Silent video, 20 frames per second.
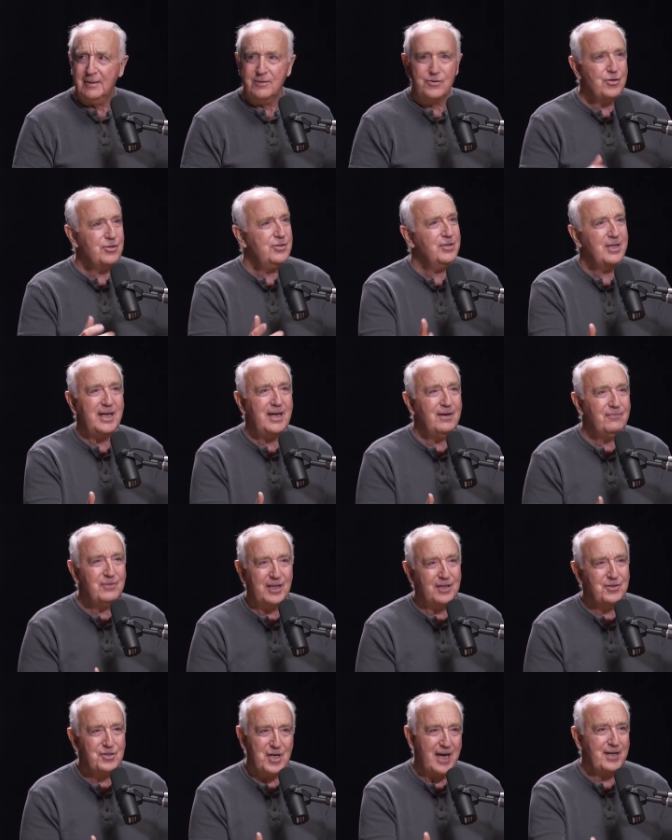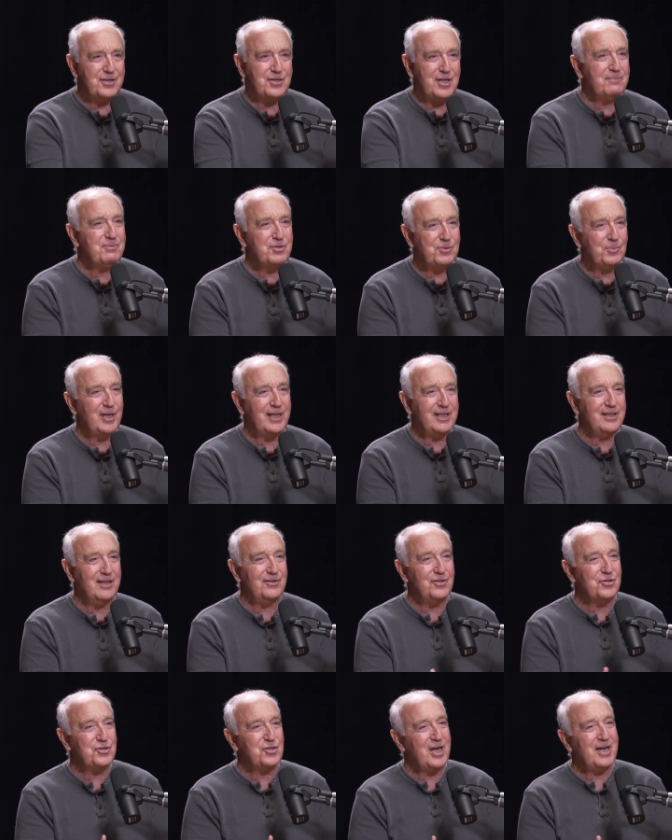shouldn't they have the exact same swing?
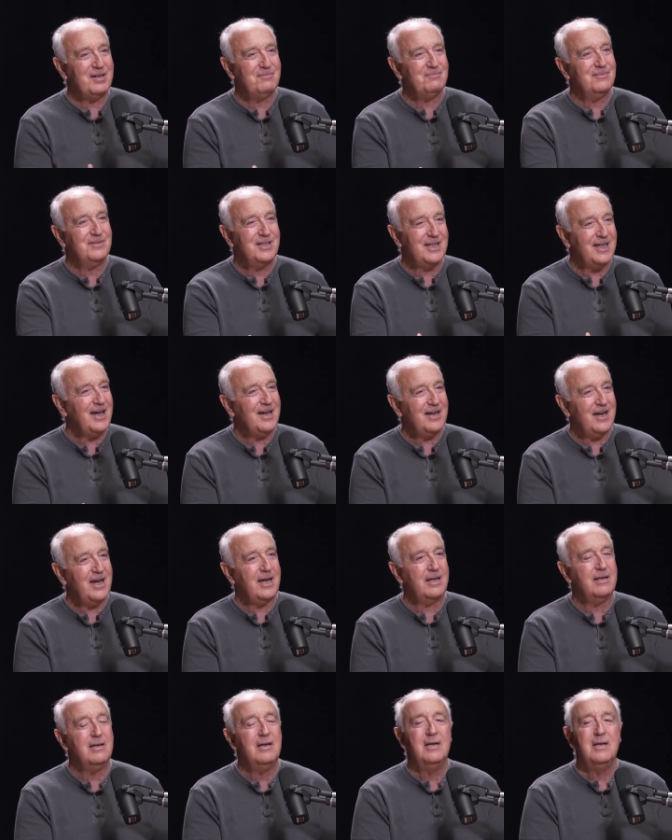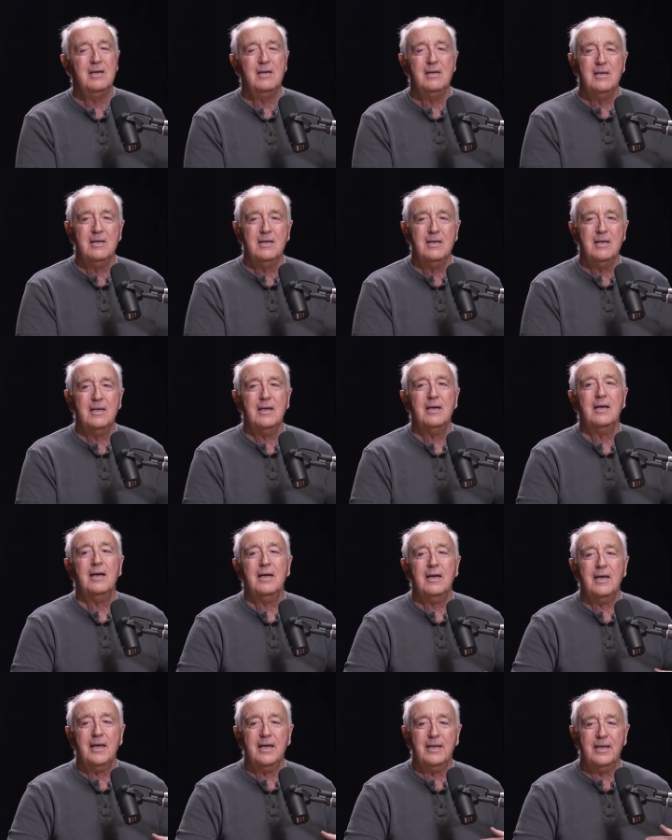They're the same DNA.
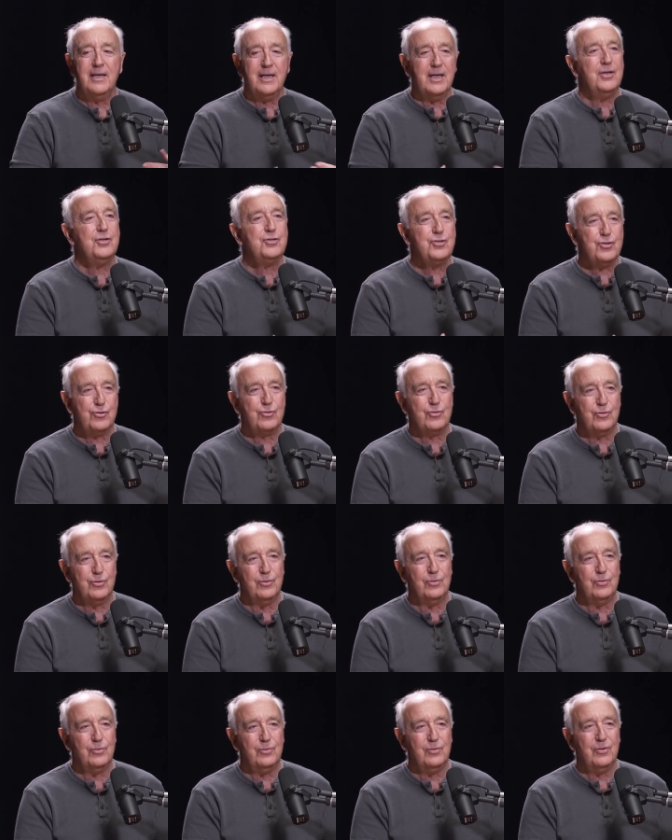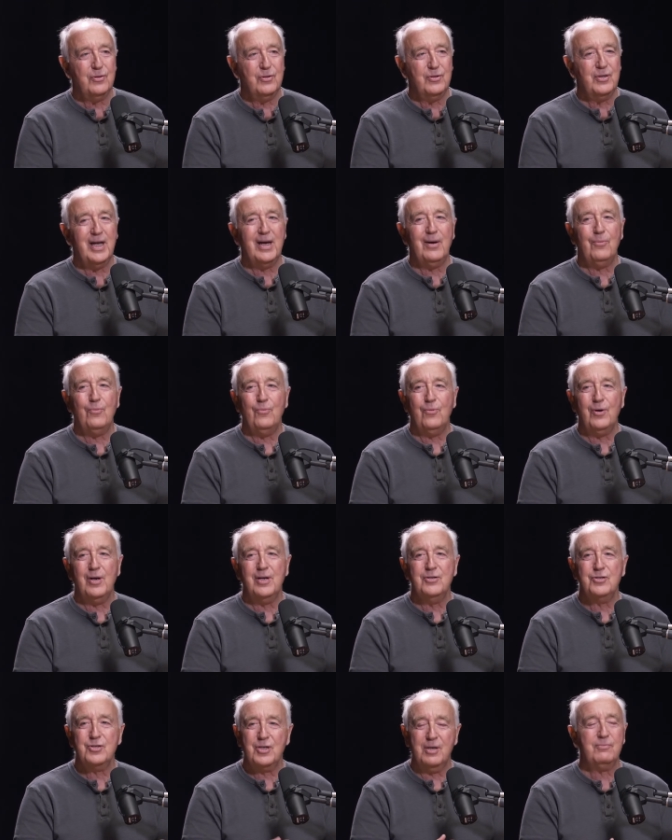And it is true that
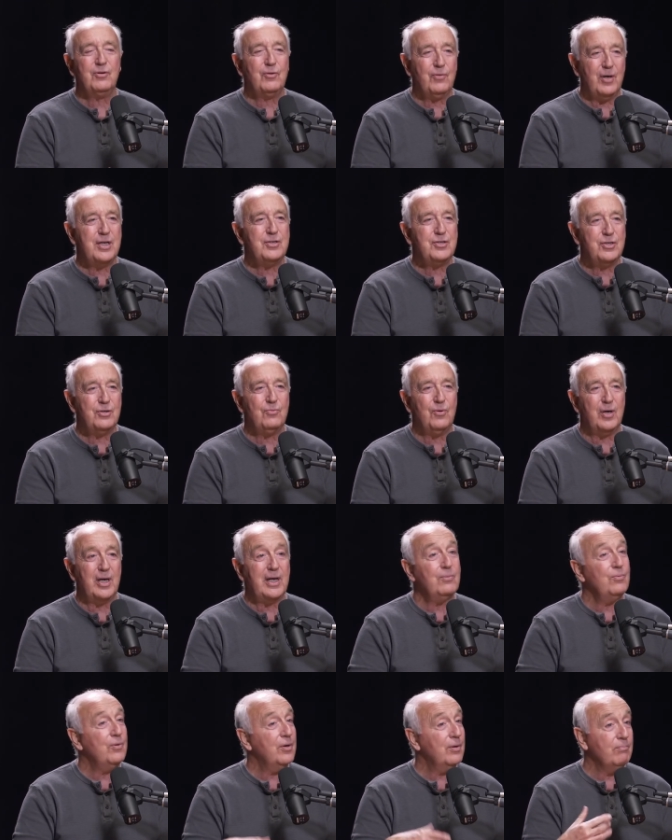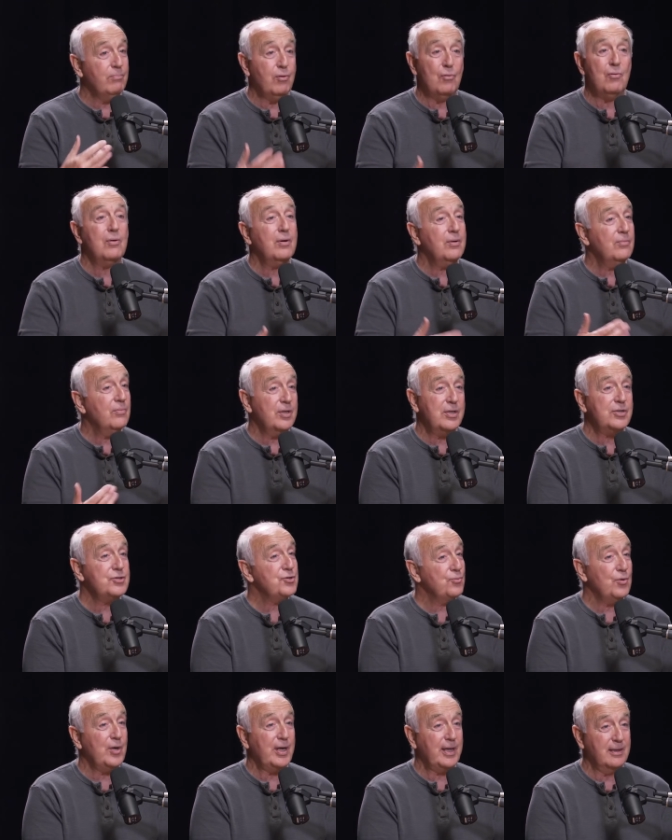in some crazy way, we're born with a
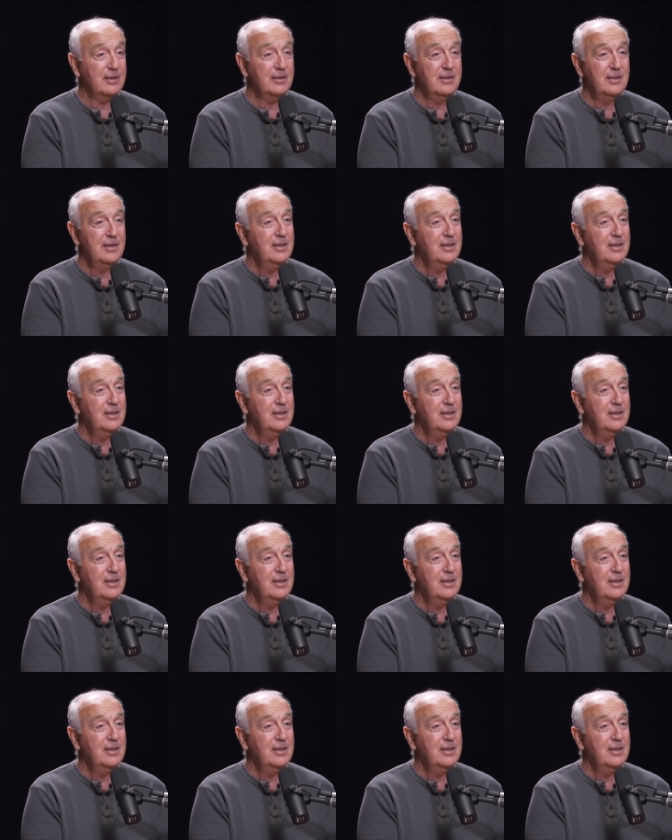swing.